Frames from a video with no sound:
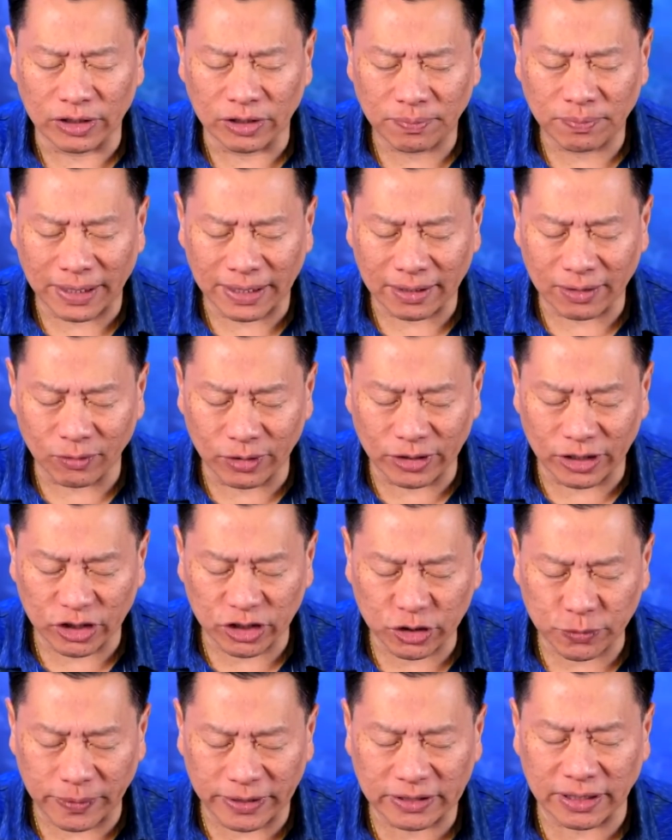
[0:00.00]
When you're
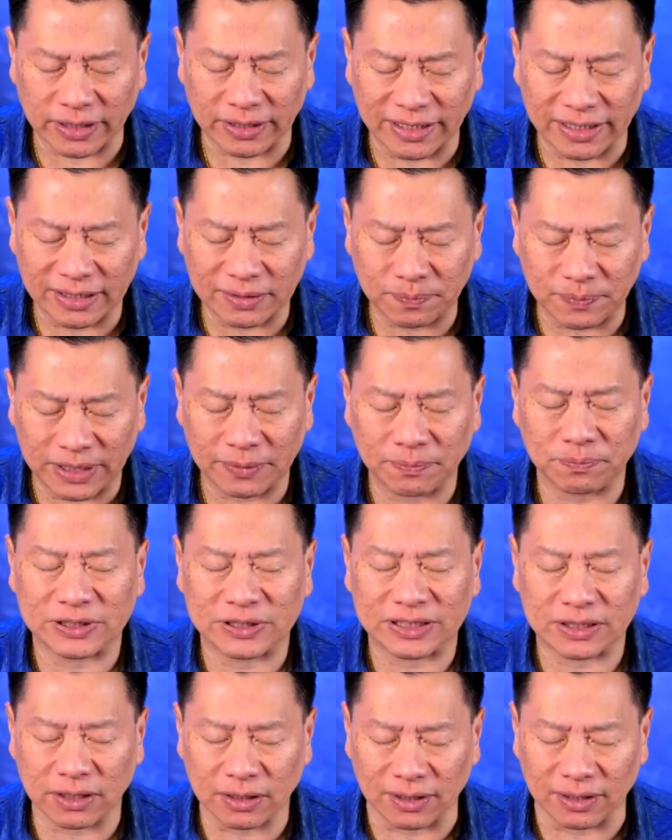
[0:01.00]
experiencing deep,
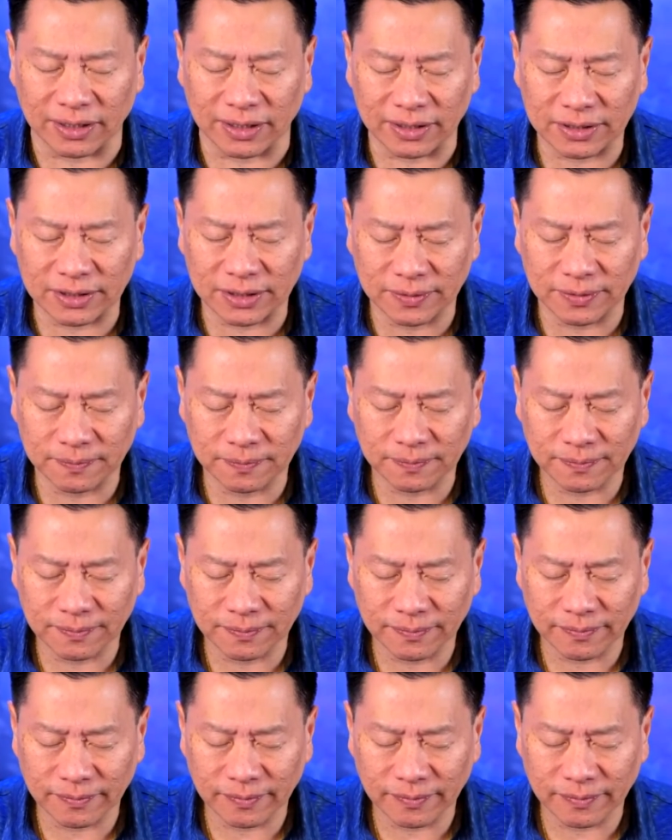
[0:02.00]
deep stillness,